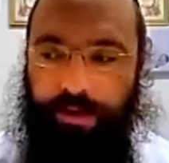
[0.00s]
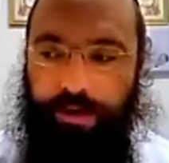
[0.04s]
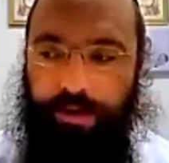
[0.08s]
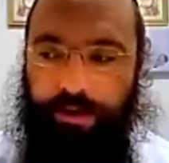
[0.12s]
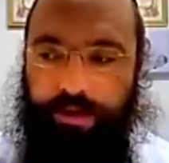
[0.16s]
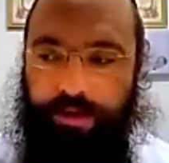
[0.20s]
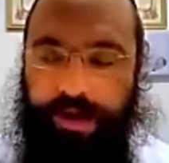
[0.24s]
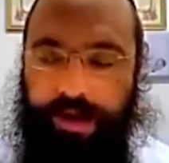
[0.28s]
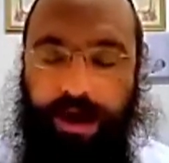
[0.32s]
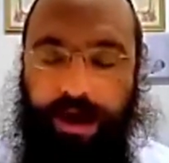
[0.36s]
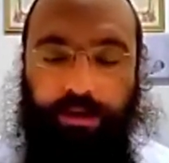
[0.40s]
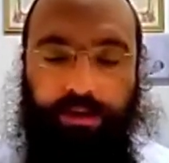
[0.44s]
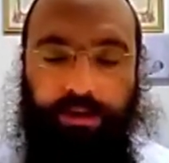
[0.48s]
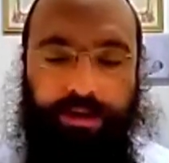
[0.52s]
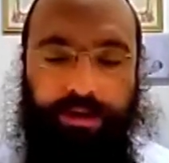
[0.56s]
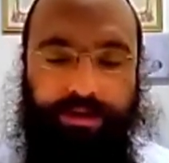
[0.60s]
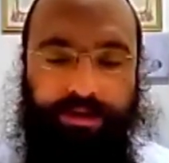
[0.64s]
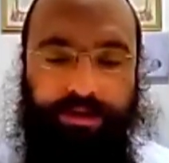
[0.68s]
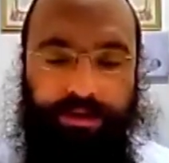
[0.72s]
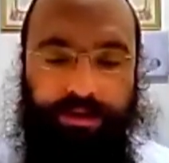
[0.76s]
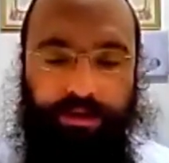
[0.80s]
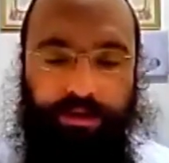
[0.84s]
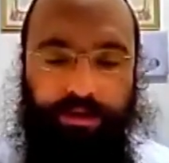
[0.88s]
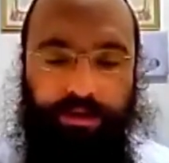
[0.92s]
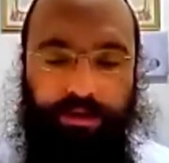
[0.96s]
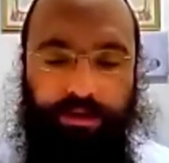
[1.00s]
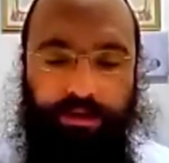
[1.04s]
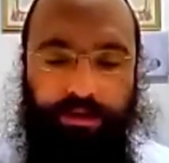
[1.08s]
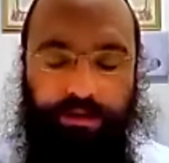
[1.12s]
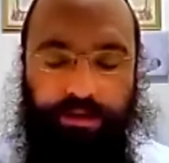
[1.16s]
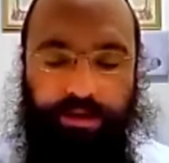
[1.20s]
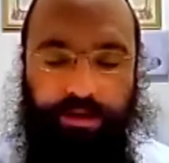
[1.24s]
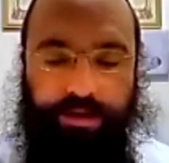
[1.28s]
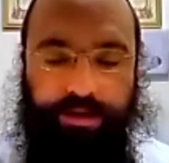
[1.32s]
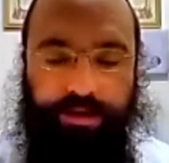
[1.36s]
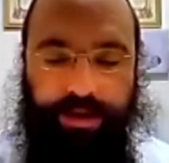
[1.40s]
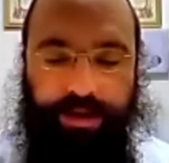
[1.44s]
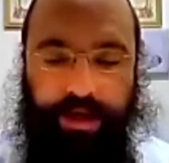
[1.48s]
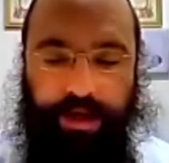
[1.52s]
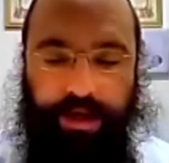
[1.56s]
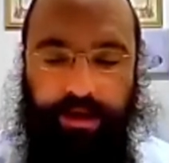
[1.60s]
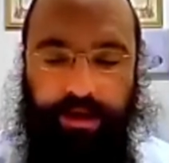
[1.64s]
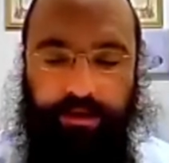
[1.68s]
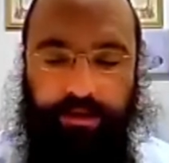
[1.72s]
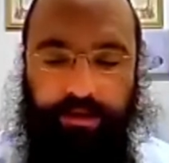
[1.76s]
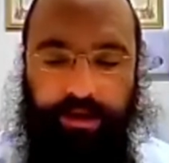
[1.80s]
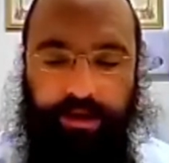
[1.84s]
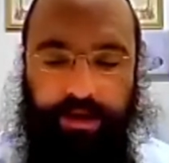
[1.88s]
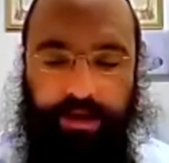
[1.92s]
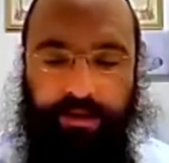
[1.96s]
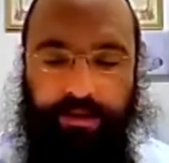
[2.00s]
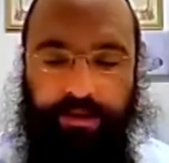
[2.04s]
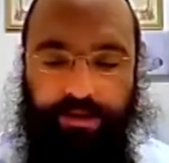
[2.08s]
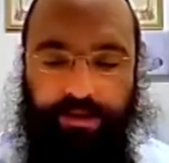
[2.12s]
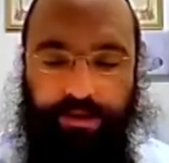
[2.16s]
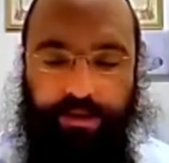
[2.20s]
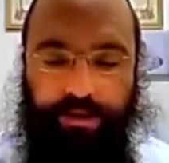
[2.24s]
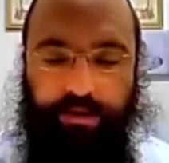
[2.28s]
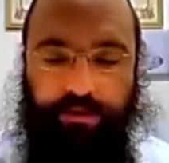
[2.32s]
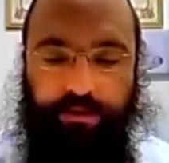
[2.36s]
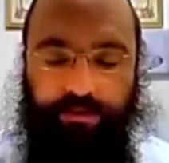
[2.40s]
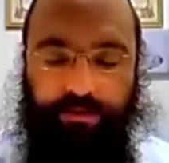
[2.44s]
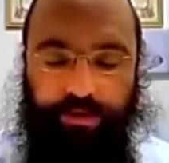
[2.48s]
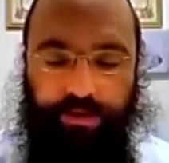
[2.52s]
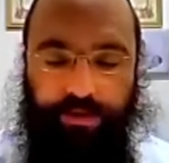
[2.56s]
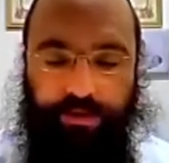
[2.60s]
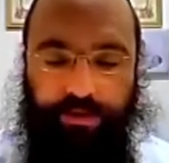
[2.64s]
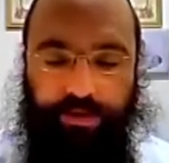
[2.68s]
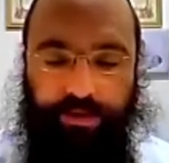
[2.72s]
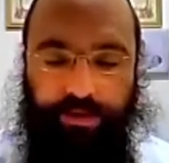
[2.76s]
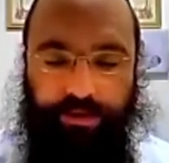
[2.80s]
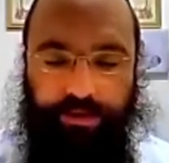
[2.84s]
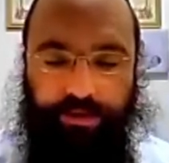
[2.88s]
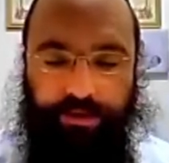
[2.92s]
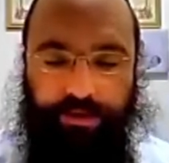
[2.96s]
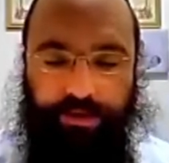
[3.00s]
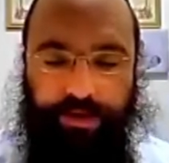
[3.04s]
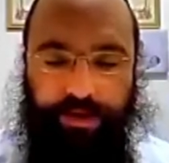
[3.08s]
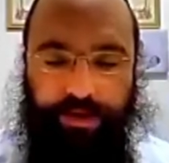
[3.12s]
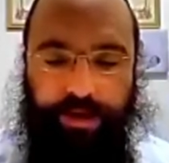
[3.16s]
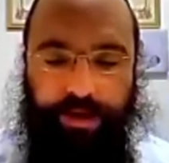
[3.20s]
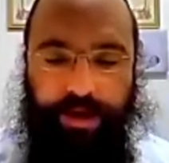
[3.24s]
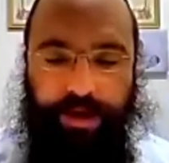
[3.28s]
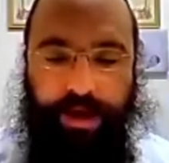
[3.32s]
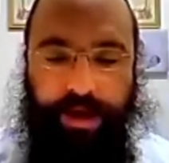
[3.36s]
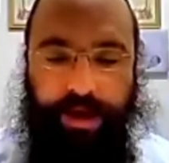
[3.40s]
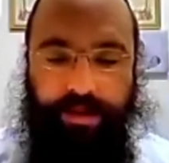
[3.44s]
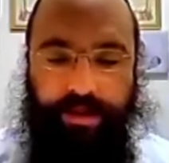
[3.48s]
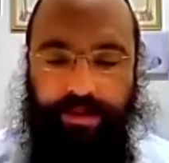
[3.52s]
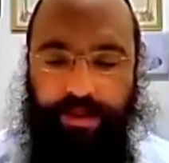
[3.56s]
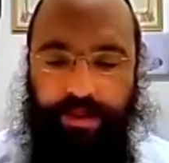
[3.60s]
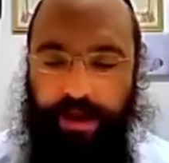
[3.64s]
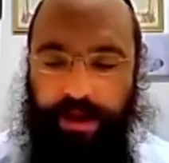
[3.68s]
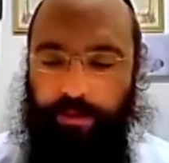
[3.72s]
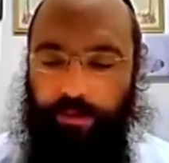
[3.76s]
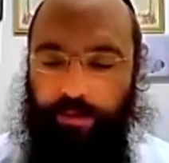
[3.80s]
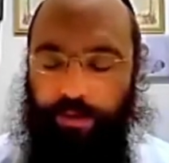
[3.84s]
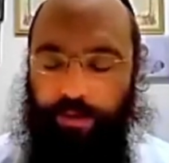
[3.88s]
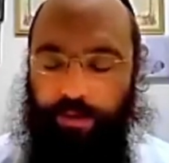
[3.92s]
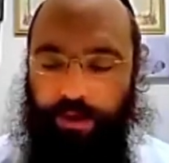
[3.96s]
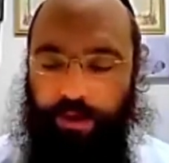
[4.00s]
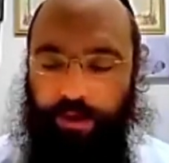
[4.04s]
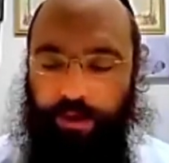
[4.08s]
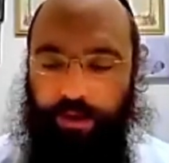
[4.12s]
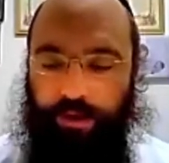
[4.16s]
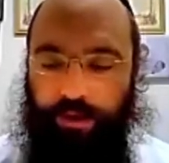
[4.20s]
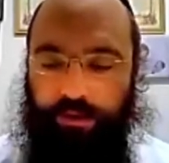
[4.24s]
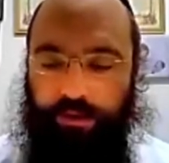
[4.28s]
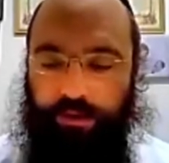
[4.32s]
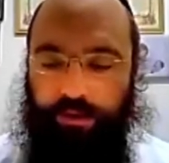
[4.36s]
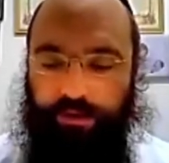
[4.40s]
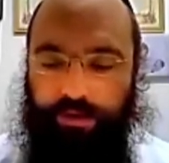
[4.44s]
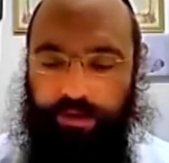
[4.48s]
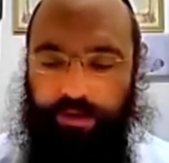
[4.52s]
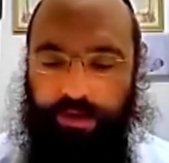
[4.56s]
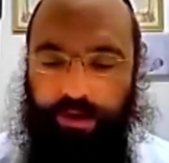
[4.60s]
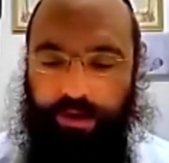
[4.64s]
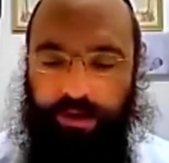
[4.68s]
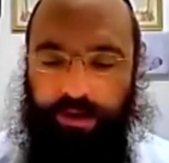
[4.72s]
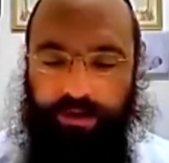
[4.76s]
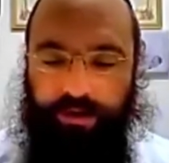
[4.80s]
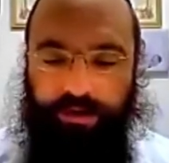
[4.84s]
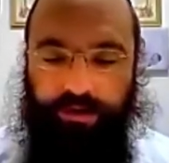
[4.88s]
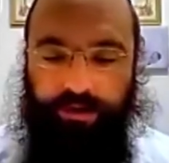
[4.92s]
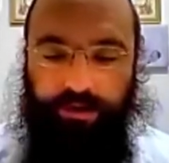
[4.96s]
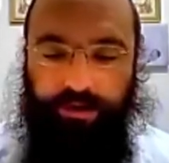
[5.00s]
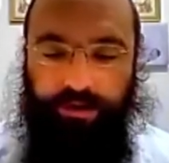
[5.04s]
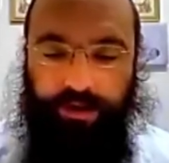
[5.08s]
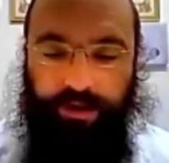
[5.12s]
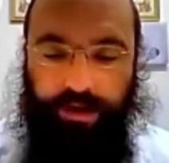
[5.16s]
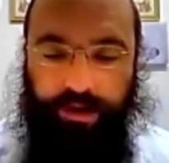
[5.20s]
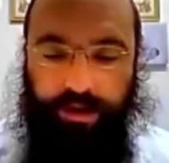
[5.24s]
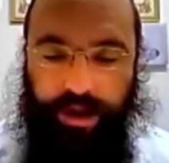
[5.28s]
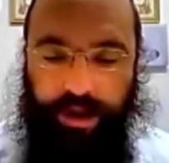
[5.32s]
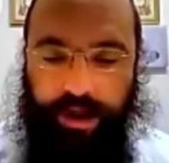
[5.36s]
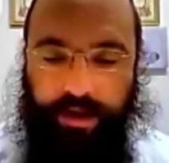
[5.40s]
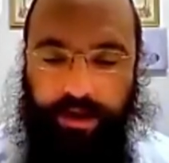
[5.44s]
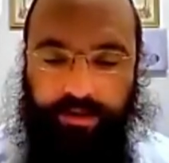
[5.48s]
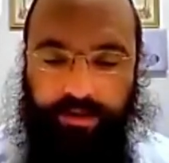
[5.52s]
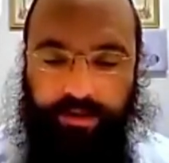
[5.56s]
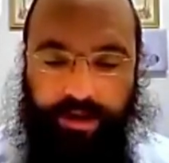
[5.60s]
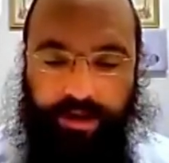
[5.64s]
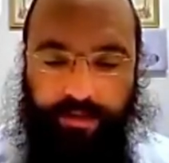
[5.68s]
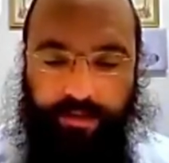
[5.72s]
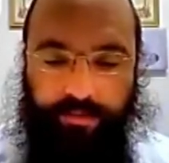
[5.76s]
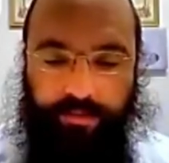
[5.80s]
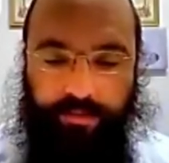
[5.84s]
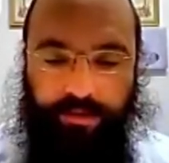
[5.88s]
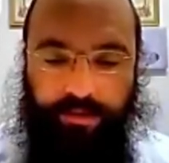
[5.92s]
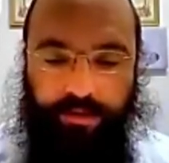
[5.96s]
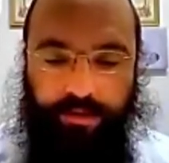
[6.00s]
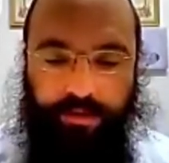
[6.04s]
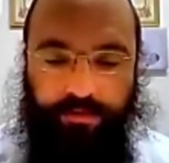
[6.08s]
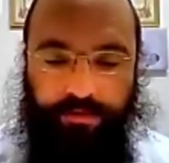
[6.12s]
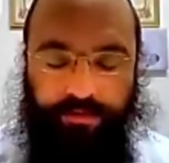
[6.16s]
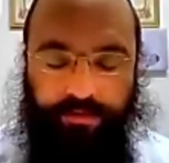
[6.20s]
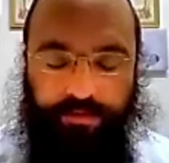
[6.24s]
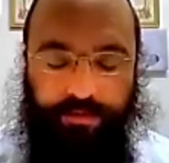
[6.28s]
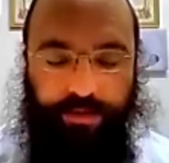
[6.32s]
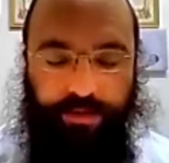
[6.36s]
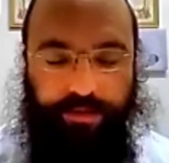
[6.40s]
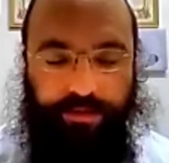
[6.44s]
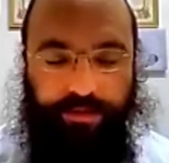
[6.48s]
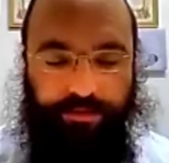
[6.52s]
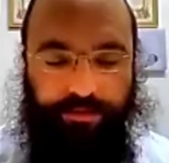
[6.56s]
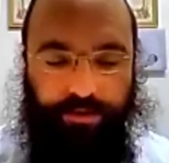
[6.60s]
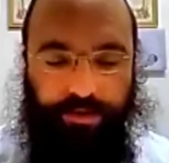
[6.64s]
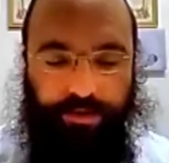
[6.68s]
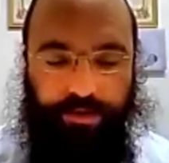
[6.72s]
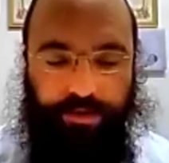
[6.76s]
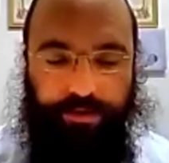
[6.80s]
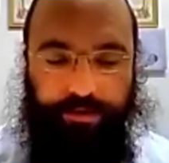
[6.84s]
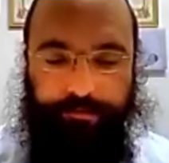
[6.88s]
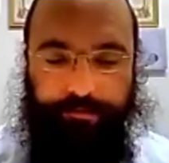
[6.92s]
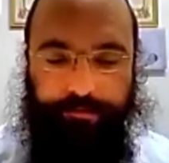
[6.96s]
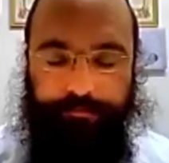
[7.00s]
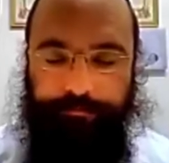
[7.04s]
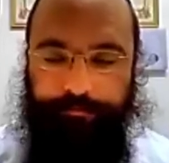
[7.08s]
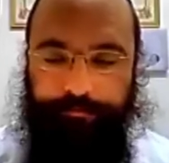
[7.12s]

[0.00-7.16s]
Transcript: Now let's learn the second and third verses, and then we're going to connect them to the first verse.